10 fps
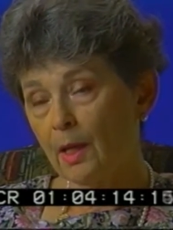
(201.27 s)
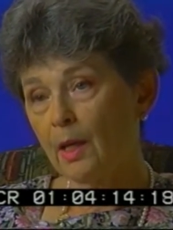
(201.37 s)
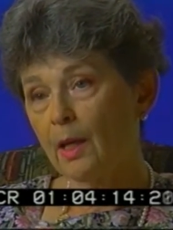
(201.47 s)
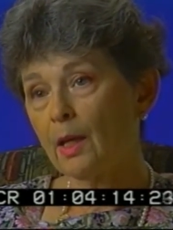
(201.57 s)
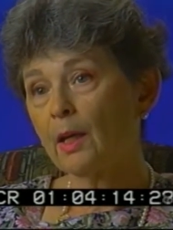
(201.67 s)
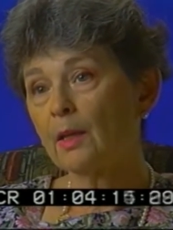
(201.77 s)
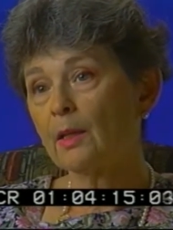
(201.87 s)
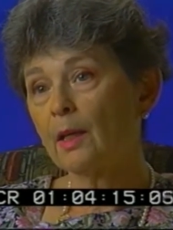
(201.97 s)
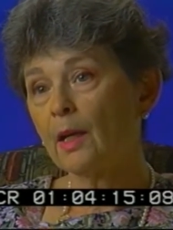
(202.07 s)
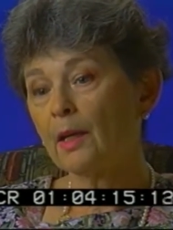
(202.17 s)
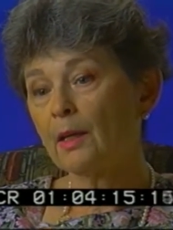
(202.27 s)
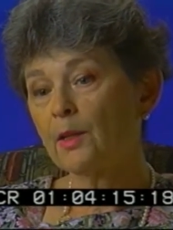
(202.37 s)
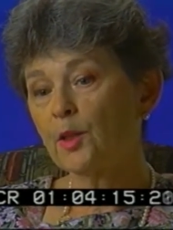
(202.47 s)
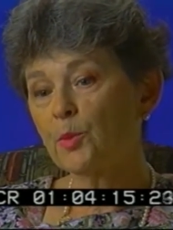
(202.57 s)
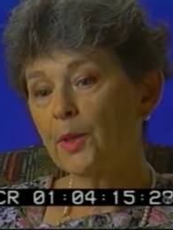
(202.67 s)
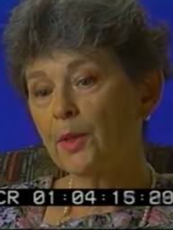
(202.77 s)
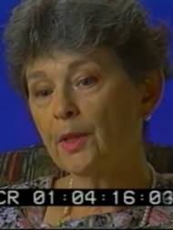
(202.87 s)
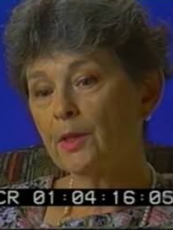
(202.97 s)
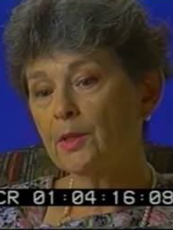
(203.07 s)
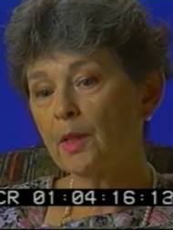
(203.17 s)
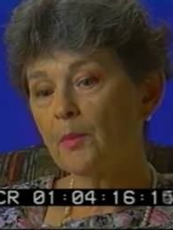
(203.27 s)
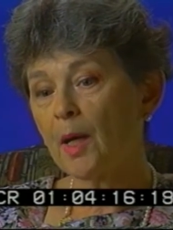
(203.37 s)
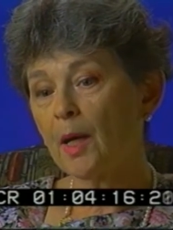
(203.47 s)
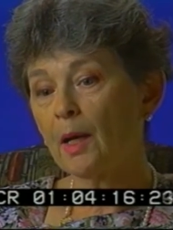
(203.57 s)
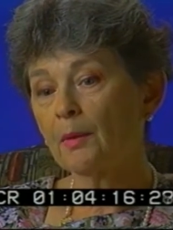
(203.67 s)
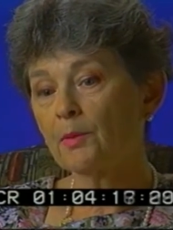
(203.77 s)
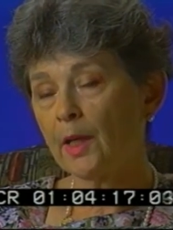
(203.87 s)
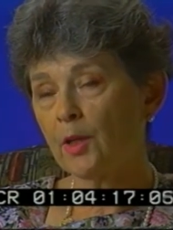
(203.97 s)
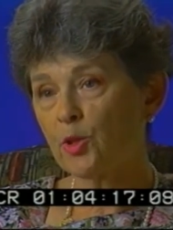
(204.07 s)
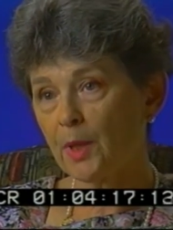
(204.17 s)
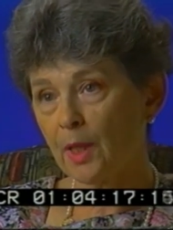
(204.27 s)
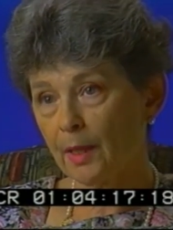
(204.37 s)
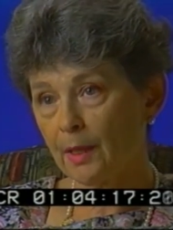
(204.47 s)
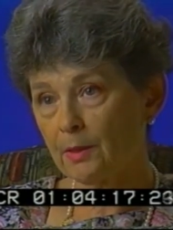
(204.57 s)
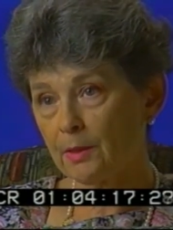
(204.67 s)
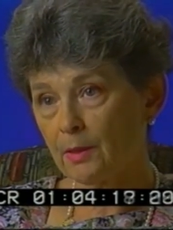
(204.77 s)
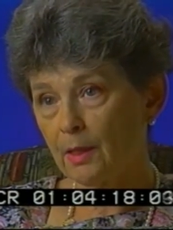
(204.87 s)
And I had an experience in my algebra class